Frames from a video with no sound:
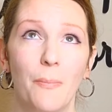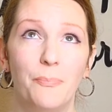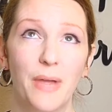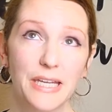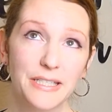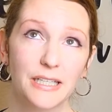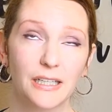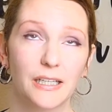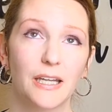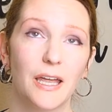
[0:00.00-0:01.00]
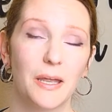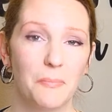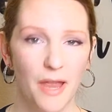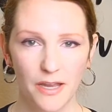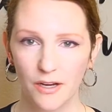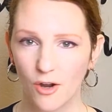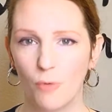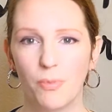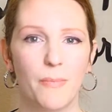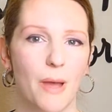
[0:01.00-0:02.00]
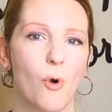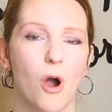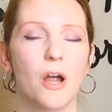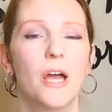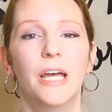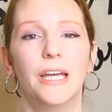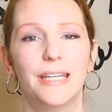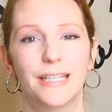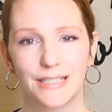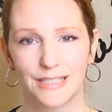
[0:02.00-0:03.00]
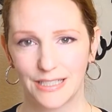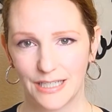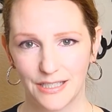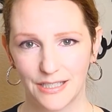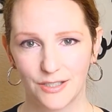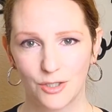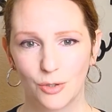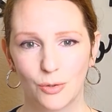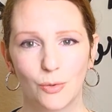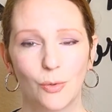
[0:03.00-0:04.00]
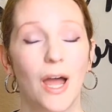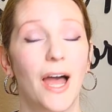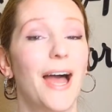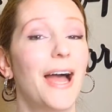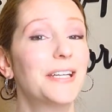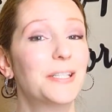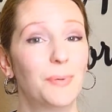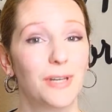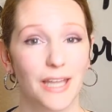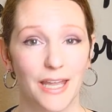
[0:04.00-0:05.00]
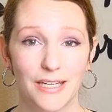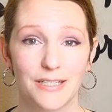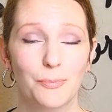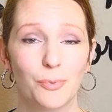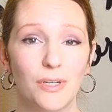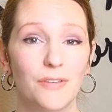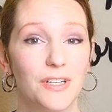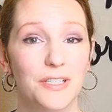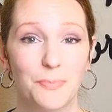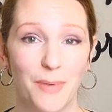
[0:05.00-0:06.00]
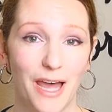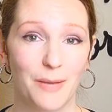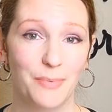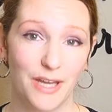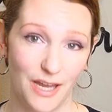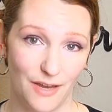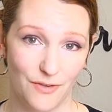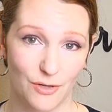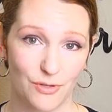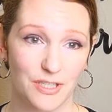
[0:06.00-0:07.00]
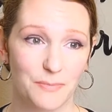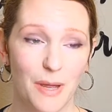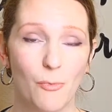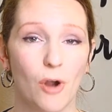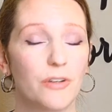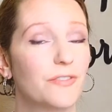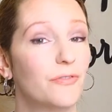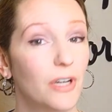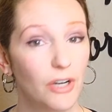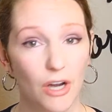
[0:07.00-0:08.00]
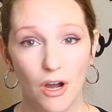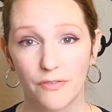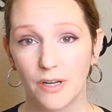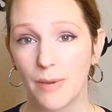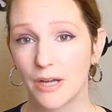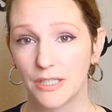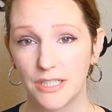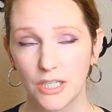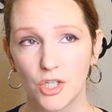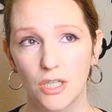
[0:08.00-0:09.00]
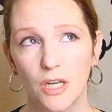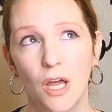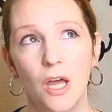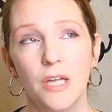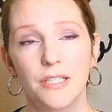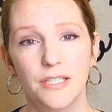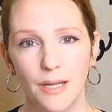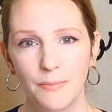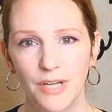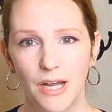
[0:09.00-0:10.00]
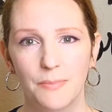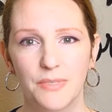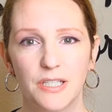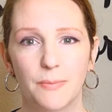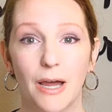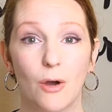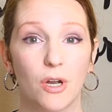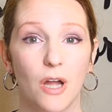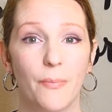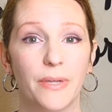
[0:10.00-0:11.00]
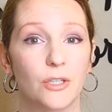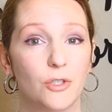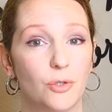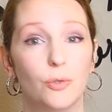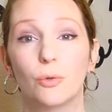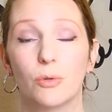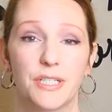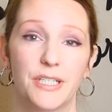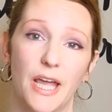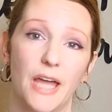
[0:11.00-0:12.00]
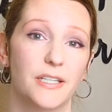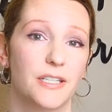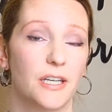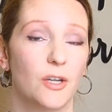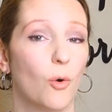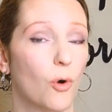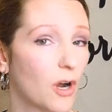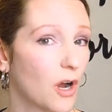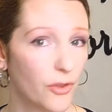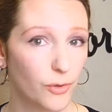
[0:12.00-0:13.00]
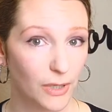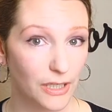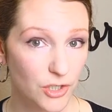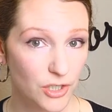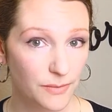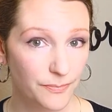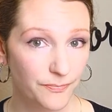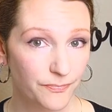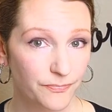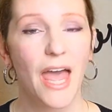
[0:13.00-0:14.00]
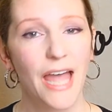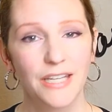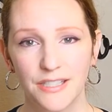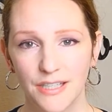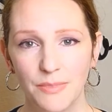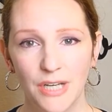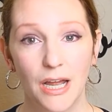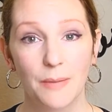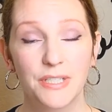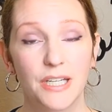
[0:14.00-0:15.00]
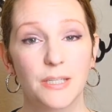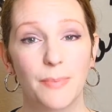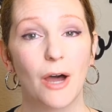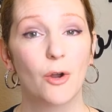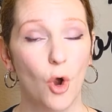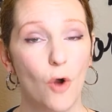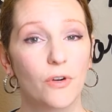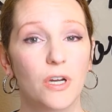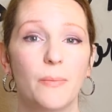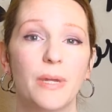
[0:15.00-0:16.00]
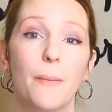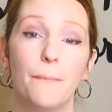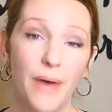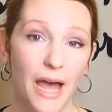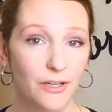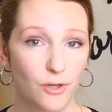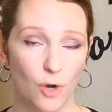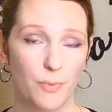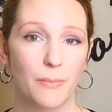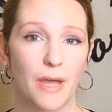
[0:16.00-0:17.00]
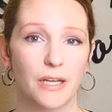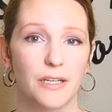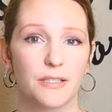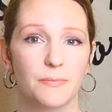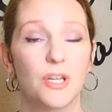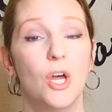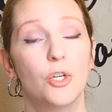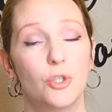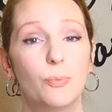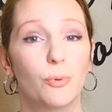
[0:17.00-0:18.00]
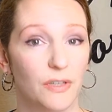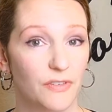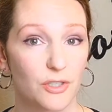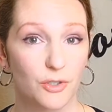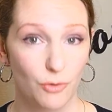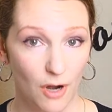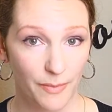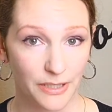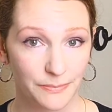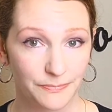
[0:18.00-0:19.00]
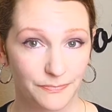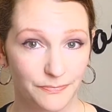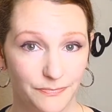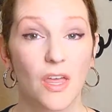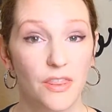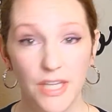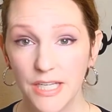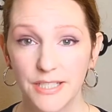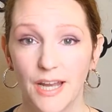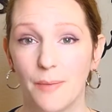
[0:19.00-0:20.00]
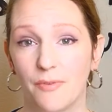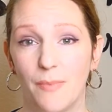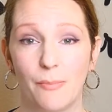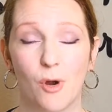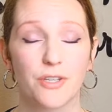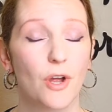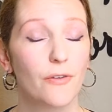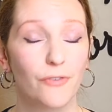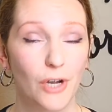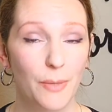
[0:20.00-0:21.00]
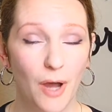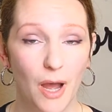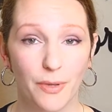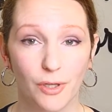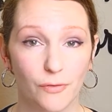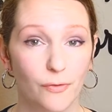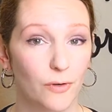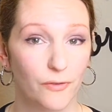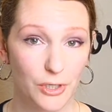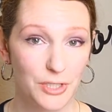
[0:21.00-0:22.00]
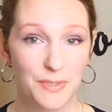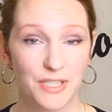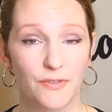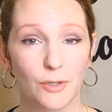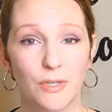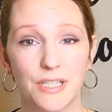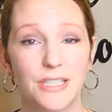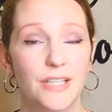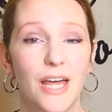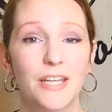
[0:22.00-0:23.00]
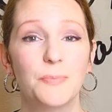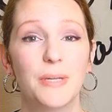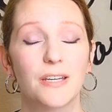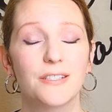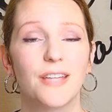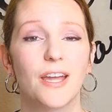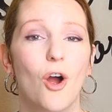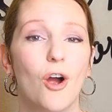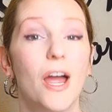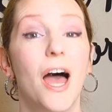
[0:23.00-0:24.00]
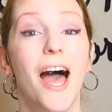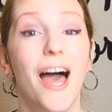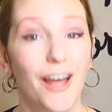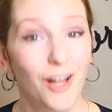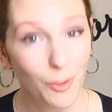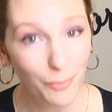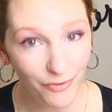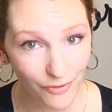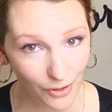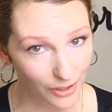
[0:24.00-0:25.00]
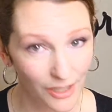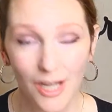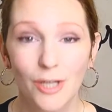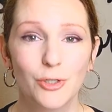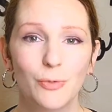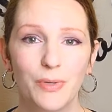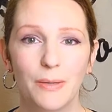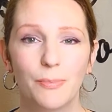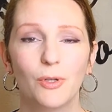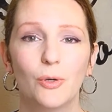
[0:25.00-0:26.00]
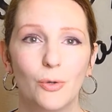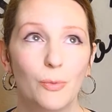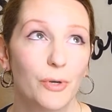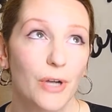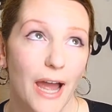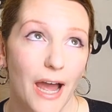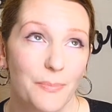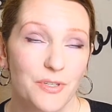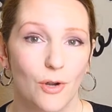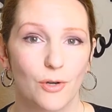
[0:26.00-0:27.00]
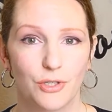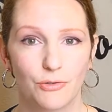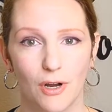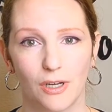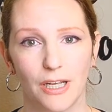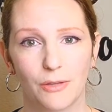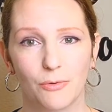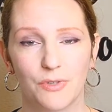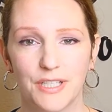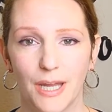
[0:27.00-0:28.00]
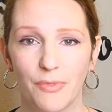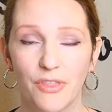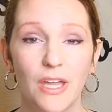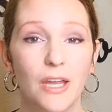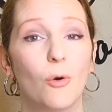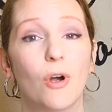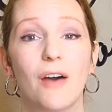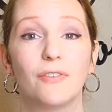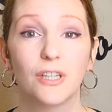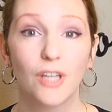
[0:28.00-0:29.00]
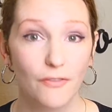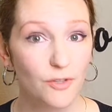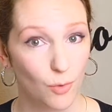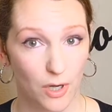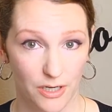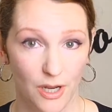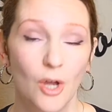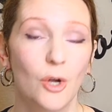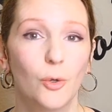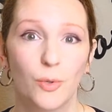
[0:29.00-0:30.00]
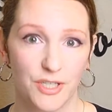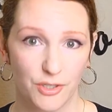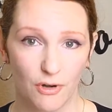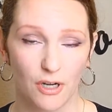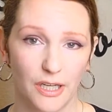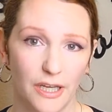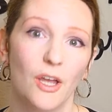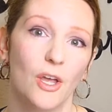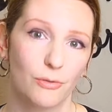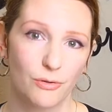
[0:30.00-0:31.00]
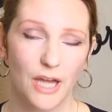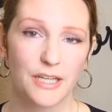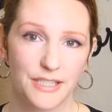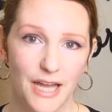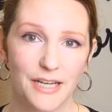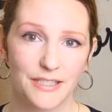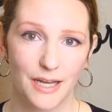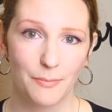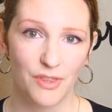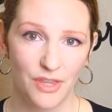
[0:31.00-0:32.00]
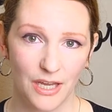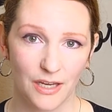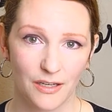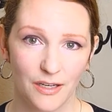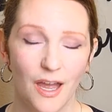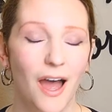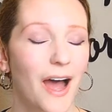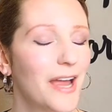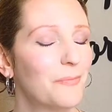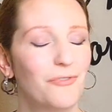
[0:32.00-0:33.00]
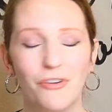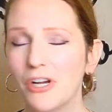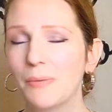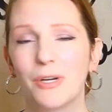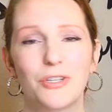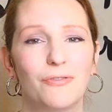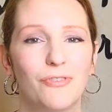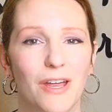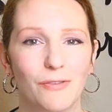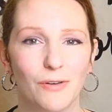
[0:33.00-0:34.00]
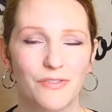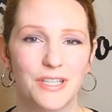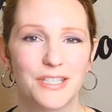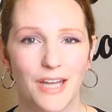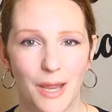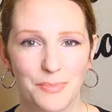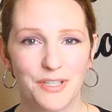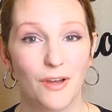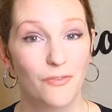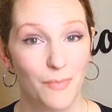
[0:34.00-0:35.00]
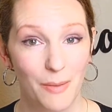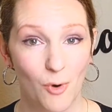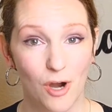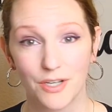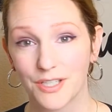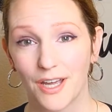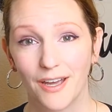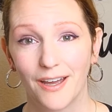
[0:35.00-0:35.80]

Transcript: Basically, a mea culpa memoir exists to explicate previous bad behavior. This memoir is very often about addiction. Sometimes it's about coming to Christianity or other religion. And sometimes it's about overcoming bad coping mechanisms to previous trauma. These type of memoirs are very popular for a very specific reason, and that is because they are helpful to people who perhaps are struggling through the same thing or have a loved one who is struggling through that exact same thing. I am very much in favor of these types of memoirs.